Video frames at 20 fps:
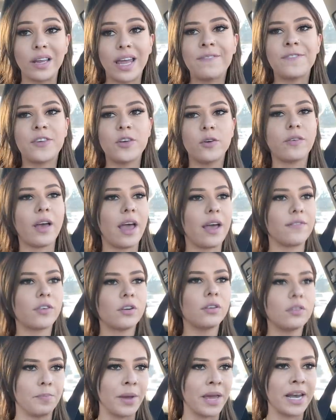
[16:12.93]
If you've ever
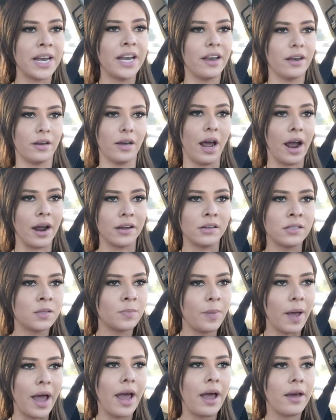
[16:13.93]
been in an ice
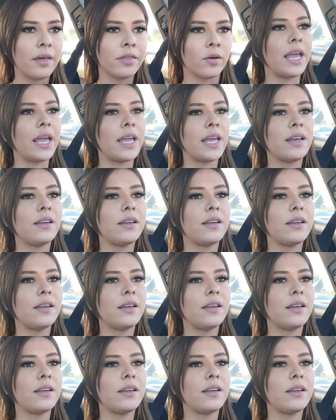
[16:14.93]
bath, it